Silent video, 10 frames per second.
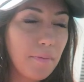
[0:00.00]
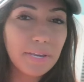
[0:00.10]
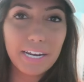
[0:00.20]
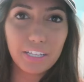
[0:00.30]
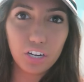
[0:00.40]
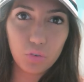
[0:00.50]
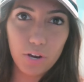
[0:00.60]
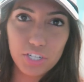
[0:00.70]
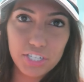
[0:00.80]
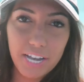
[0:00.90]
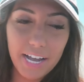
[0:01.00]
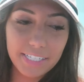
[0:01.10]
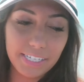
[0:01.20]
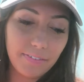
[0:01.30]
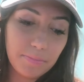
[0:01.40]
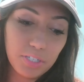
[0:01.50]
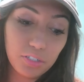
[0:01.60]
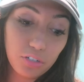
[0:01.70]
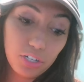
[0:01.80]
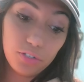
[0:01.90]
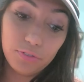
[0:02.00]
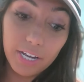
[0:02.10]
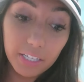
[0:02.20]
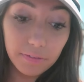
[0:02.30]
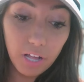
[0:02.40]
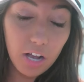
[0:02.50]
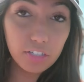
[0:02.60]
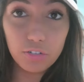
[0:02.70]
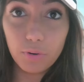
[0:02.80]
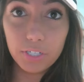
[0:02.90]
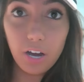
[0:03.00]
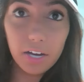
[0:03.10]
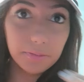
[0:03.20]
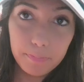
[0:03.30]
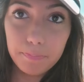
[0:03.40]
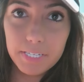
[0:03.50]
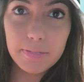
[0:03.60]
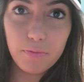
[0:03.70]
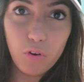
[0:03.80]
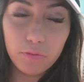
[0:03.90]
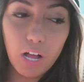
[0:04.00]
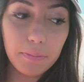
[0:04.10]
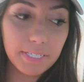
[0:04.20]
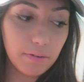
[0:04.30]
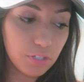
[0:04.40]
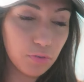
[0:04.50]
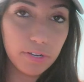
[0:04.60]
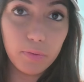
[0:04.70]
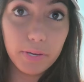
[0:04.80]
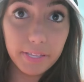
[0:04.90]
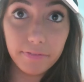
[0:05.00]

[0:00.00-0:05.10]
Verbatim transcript: I've been getting a lot of questions asking if I'm still gonna do daily vlogs or whatnot. Since before Vlogmas, I was doing weekly